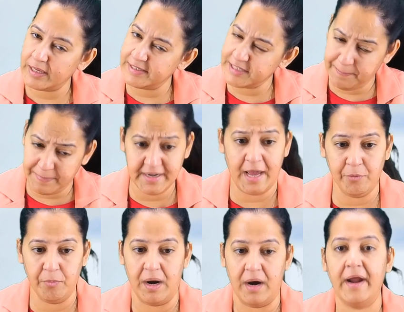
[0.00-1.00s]
is
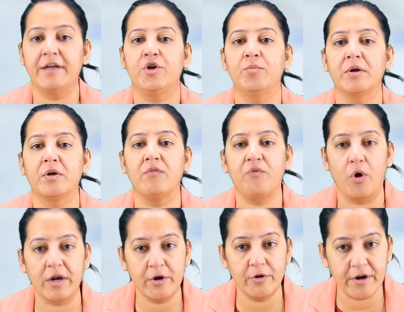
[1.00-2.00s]
ependymoma and tumor of
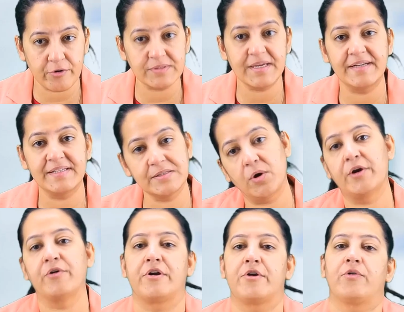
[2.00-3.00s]
oligodendrocytes is
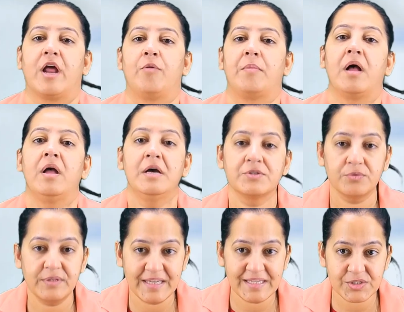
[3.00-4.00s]
oligodendroglioma.
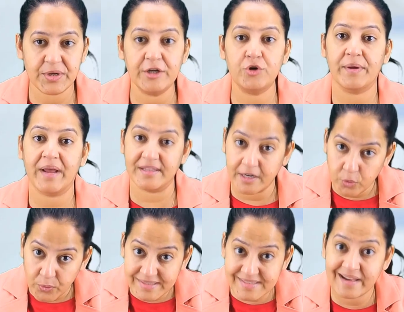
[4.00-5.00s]
So these three together
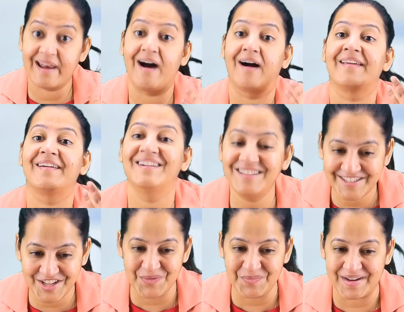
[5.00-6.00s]
known as
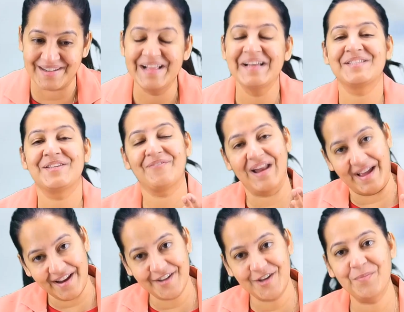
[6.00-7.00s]
glial tumor if
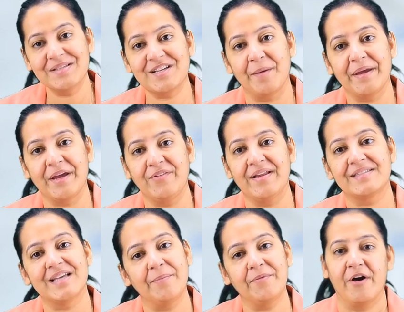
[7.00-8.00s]
glial tumors coming in your
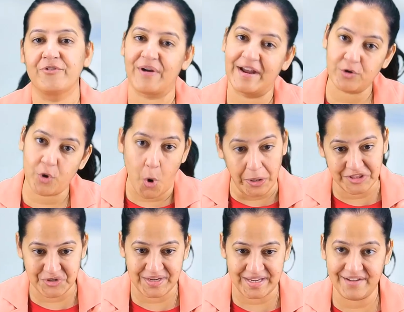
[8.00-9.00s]
exam, you have to write all
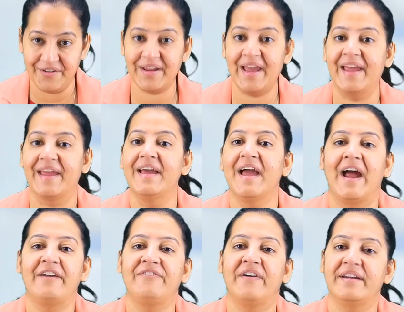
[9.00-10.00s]
three. Okay.
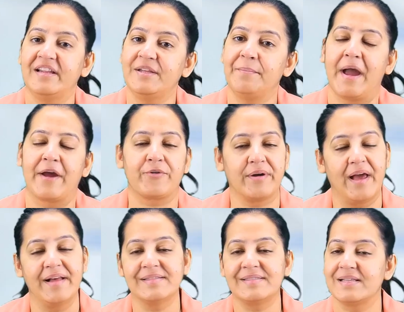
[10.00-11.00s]
And finally, the
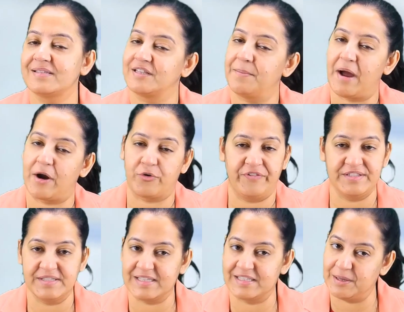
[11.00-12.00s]
microglial cells are the
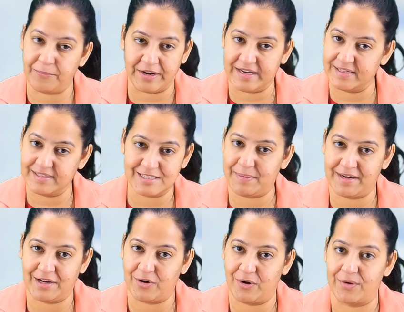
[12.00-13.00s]
macrophages in the brain and the
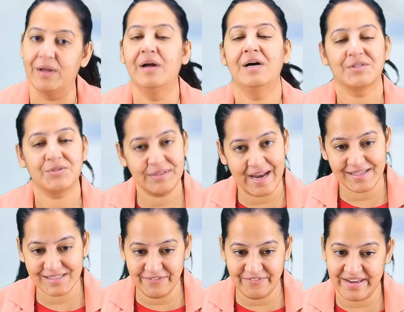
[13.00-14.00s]
spinal cord. So
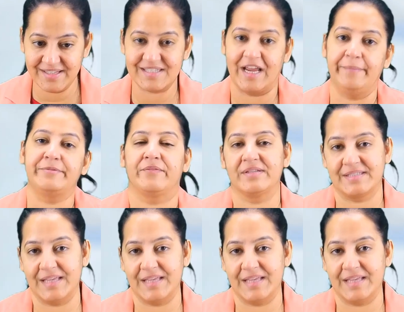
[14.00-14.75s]
that is the various types of the